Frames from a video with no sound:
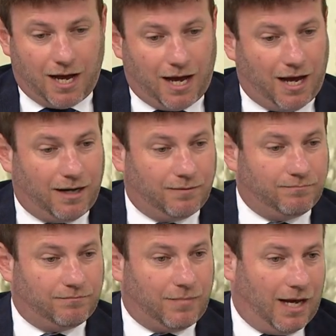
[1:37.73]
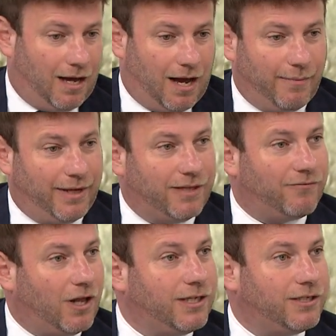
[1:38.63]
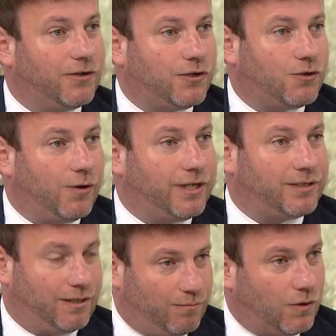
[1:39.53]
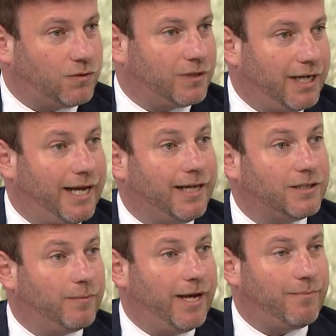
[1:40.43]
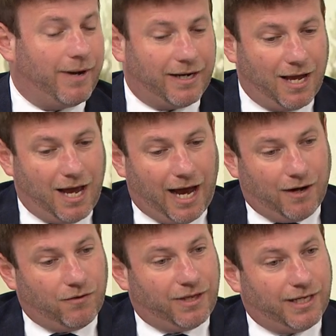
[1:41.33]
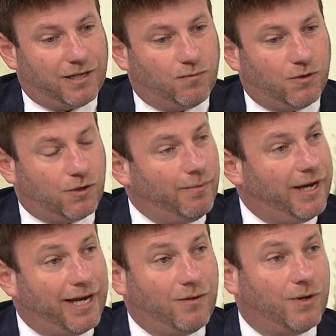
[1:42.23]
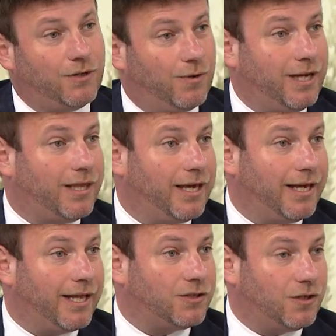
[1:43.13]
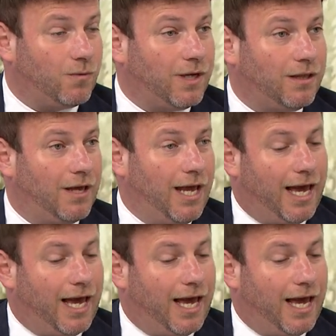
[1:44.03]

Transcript: I made the voluntary choice that most Canadians made, but I don't think that we should make anyone do anything against their will.